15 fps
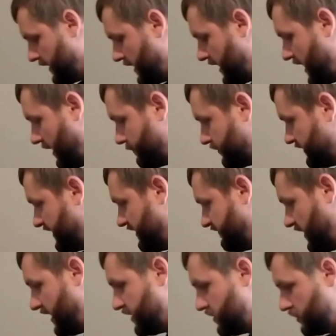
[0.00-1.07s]
I believe
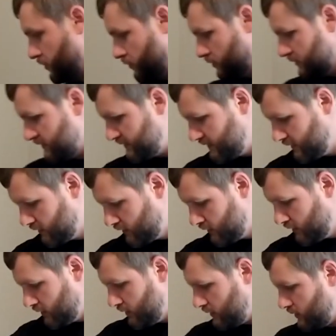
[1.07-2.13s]
I used
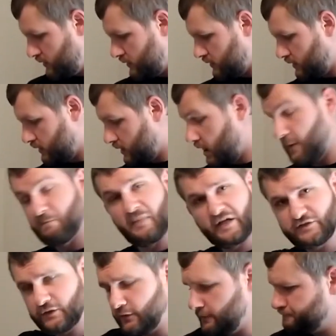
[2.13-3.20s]
a
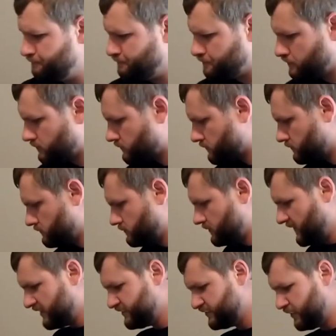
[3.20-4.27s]
messer.
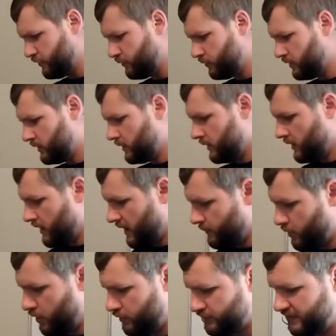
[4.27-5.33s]
So I'm
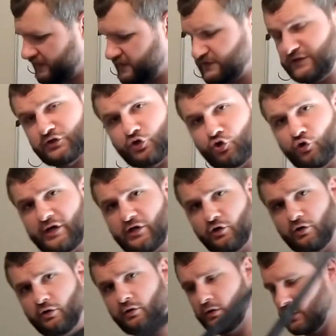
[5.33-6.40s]
holding, this is a
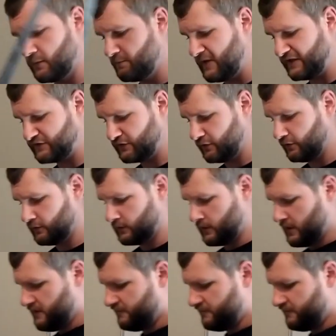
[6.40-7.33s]
Krieger messer.